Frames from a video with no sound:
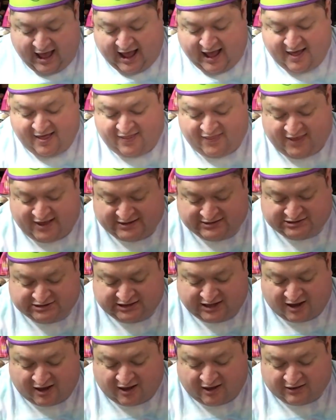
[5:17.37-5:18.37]
And then
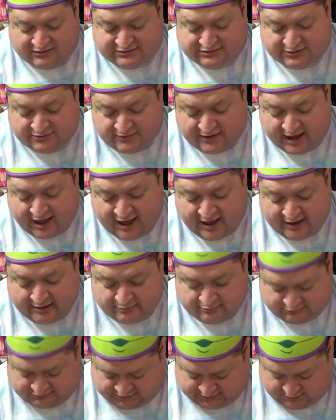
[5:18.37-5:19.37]
she also
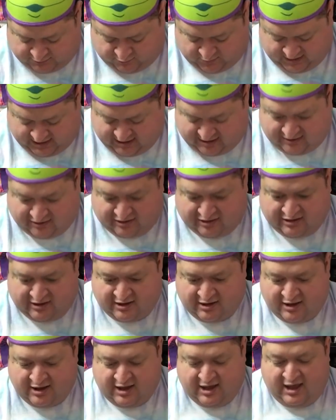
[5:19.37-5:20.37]
comes with
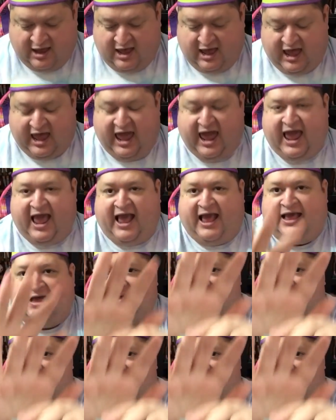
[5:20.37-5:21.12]
a